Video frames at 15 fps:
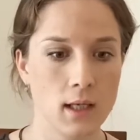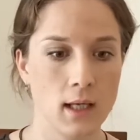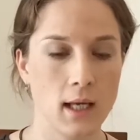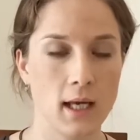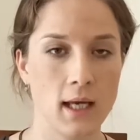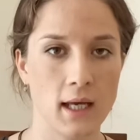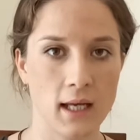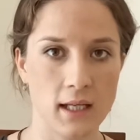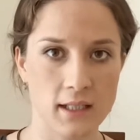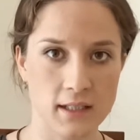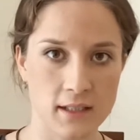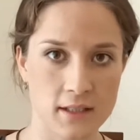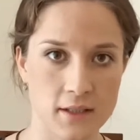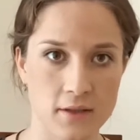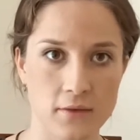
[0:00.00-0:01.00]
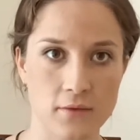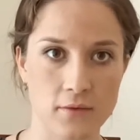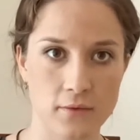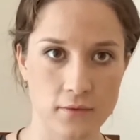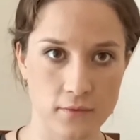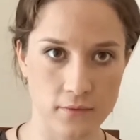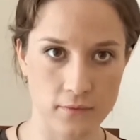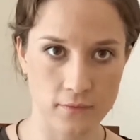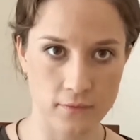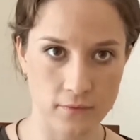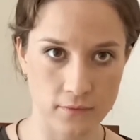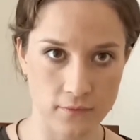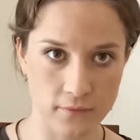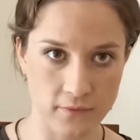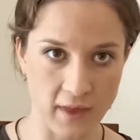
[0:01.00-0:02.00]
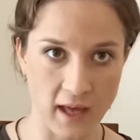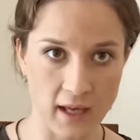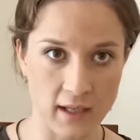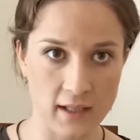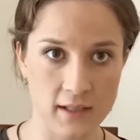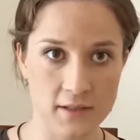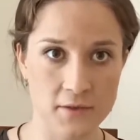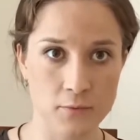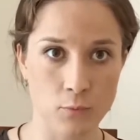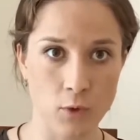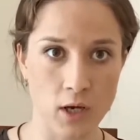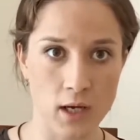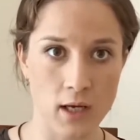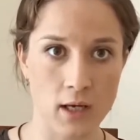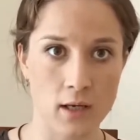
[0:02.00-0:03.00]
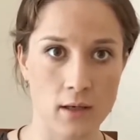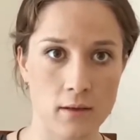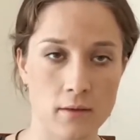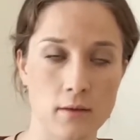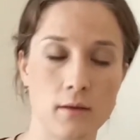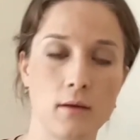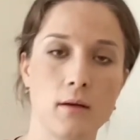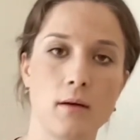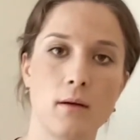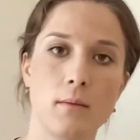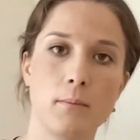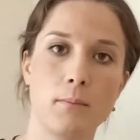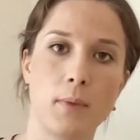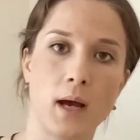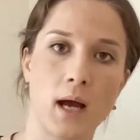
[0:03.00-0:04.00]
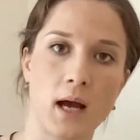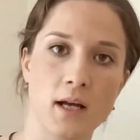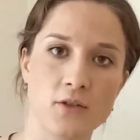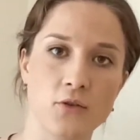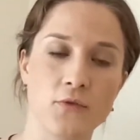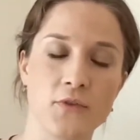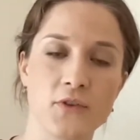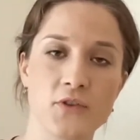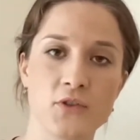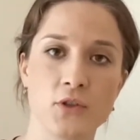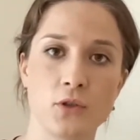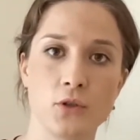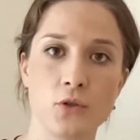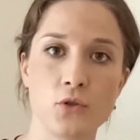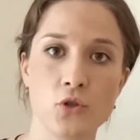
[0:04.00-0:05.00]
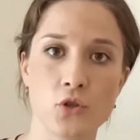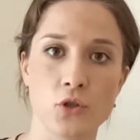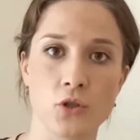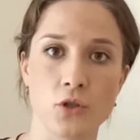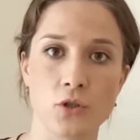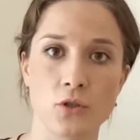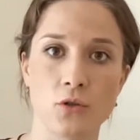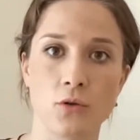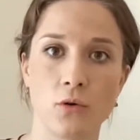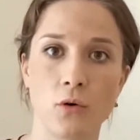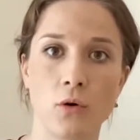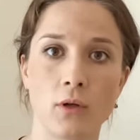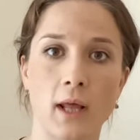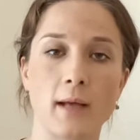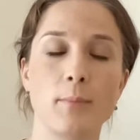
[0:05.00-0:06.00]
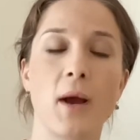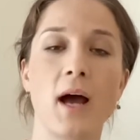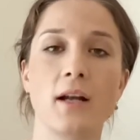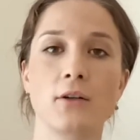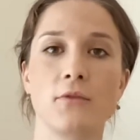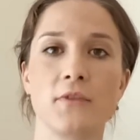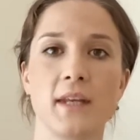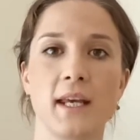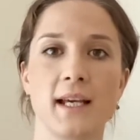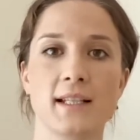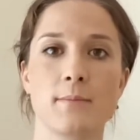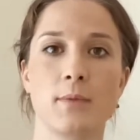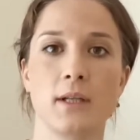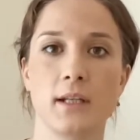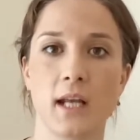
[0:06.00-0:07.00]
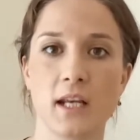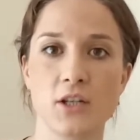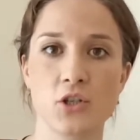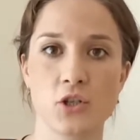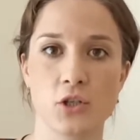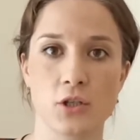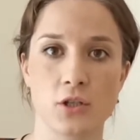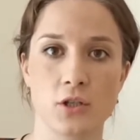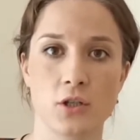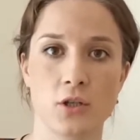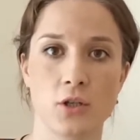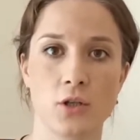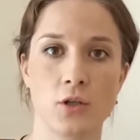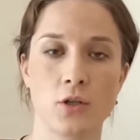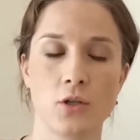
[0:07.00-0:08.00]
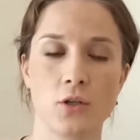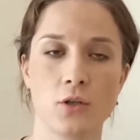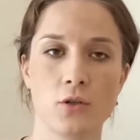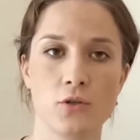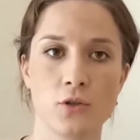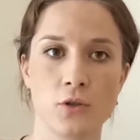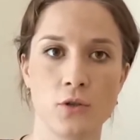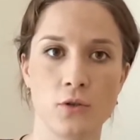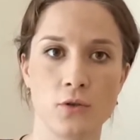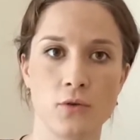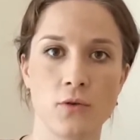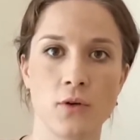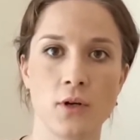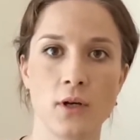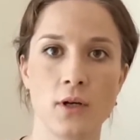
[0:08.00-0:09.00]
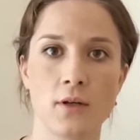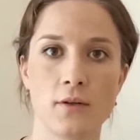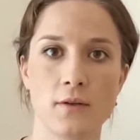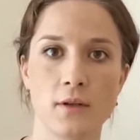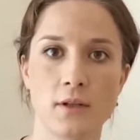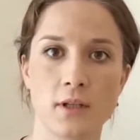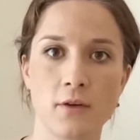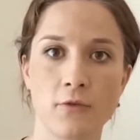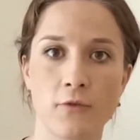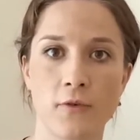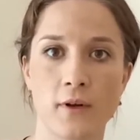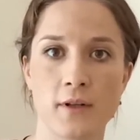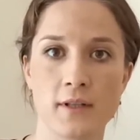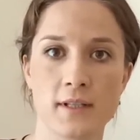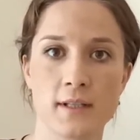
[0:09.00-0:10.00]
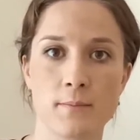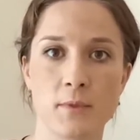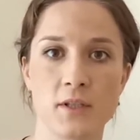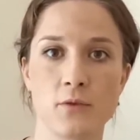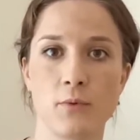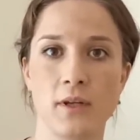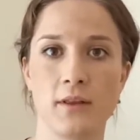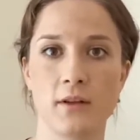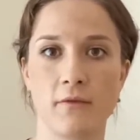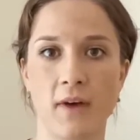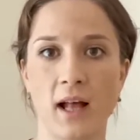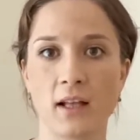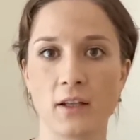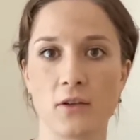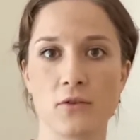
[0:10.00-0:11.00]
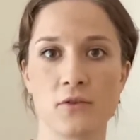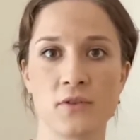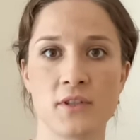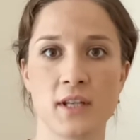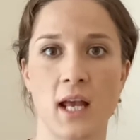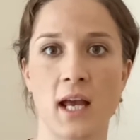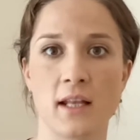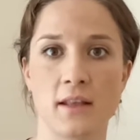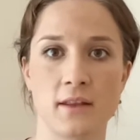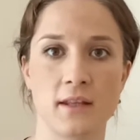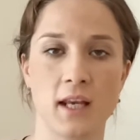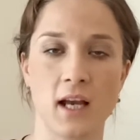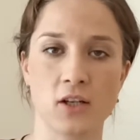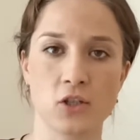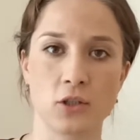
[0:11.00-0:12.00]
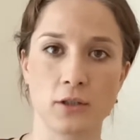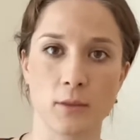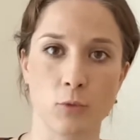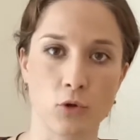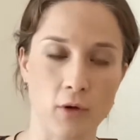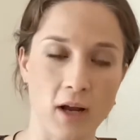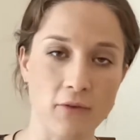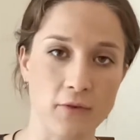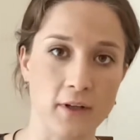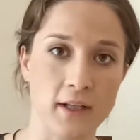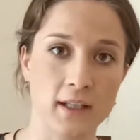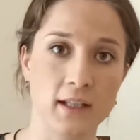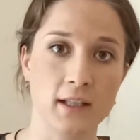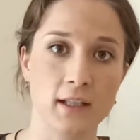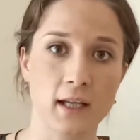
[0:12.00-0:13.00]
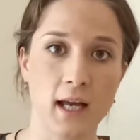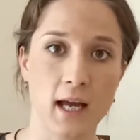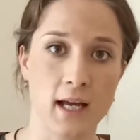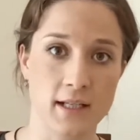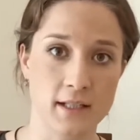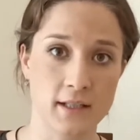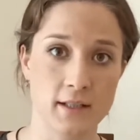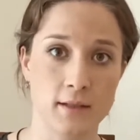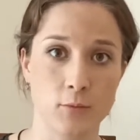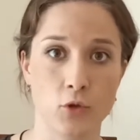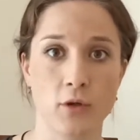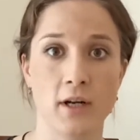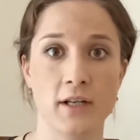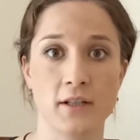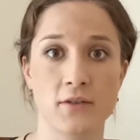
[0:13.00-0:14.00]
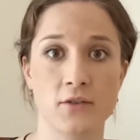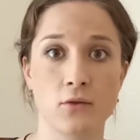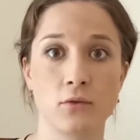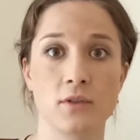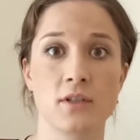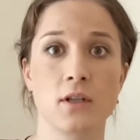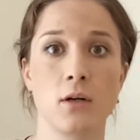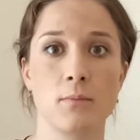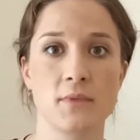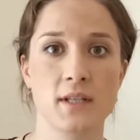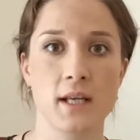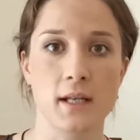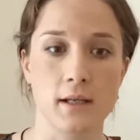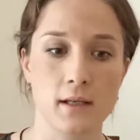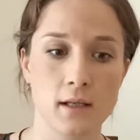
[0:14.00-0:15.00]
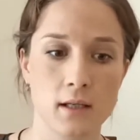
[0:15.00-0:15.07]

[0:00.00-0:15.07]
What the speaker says: And that is where part of the solution, or part of the explanation to the difference between the values and the actual demographic at democratic schools comes in.